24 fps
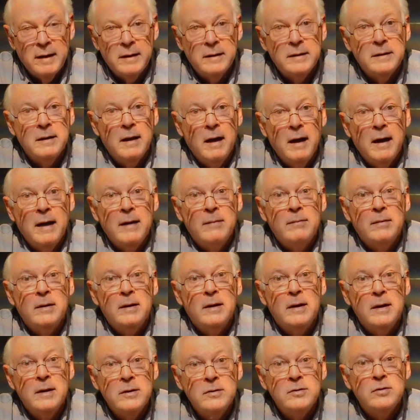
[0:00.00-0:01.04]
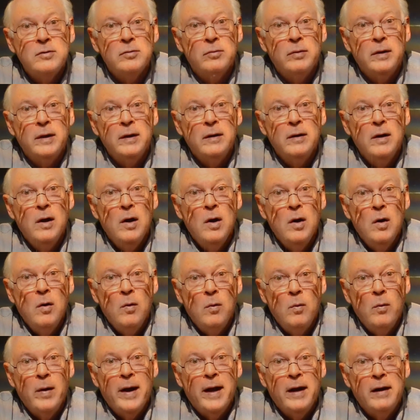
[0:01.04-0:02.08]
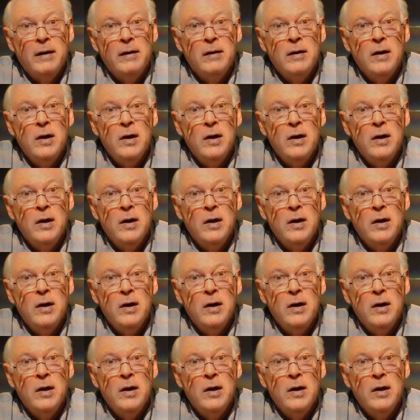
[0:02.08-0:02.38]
at a time in history when